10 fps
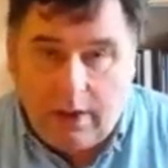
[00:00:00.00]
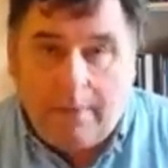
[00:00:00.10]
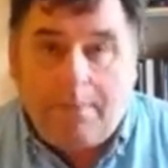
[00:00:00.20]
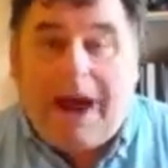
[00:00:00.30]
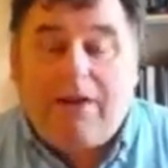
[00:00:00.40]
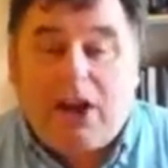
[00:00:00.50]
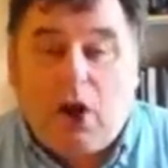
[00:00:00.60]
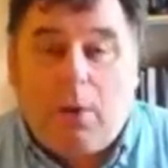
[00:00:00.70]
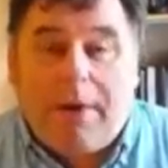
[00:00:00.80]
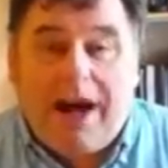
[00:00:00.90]
Barack
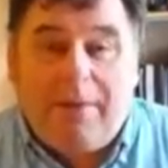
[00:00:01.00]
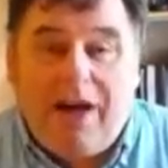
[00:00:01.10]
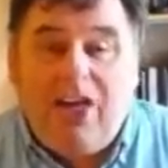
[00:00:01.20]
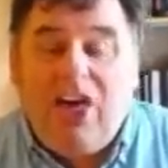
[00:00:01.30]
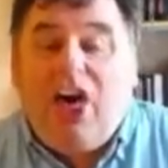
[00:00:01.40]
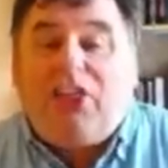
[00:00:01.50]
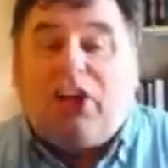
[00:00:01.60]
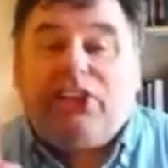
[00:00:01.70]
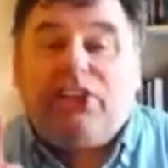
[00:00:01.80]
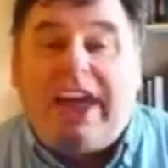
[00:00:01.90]
Obama, the
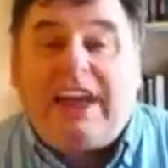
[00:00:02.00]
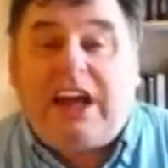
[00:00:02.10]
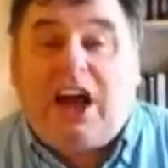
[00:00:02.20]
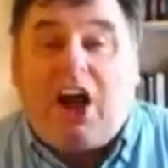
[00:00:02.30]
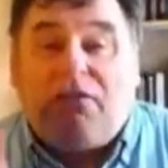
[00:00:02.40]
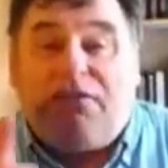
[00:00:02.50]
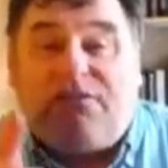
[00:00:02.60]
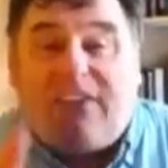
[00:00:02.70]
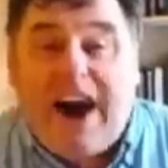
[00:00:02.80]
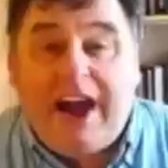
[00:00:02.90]
lake of
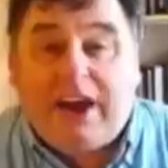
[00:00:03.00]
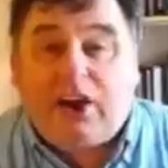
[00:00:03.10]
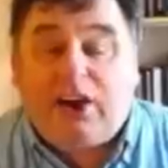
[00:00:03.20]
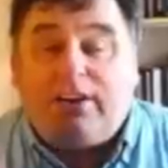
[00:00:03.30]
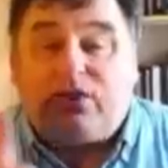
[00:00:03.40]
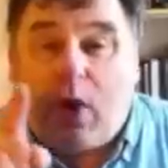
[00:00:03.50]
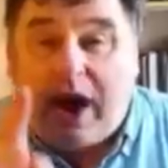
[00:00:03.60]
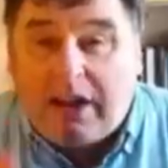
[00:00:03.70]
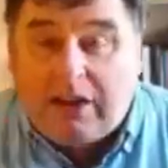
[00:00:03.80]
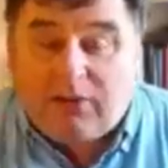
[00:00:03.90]
fire is
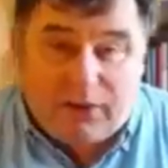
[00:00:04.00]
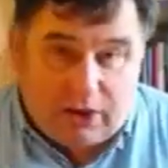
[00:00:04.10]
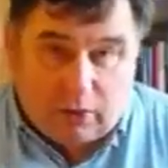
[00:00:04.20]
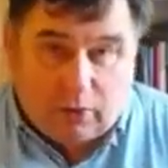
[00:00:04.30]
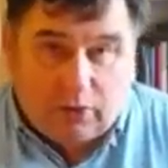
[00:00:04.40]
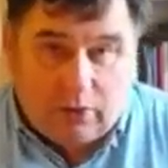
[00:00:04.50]
waiting for you.